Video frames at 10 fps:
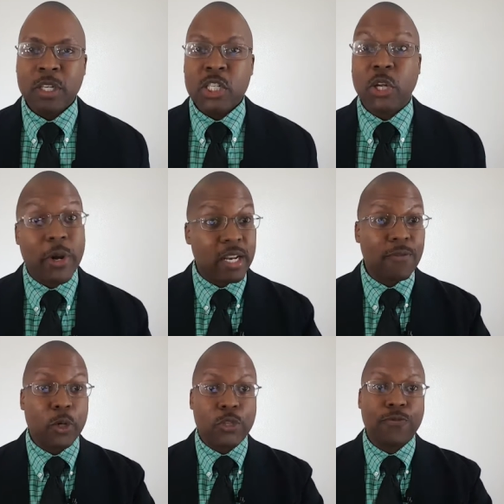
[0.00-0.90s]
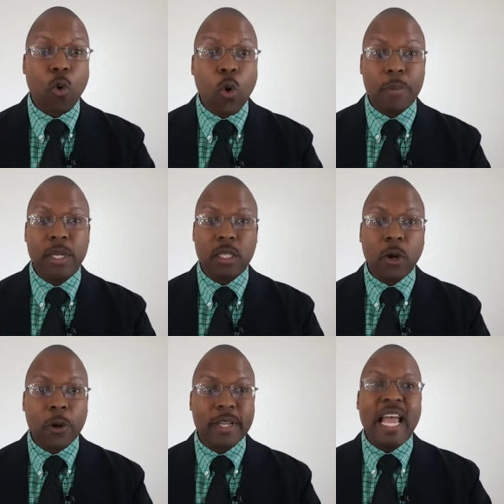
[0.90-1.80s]
Starting in verse 4, we
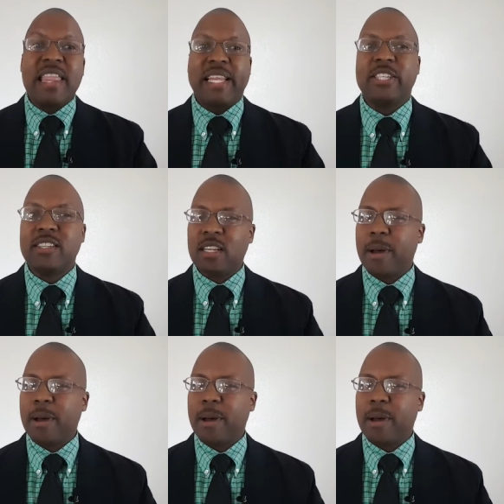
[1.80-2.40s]
learned that he stood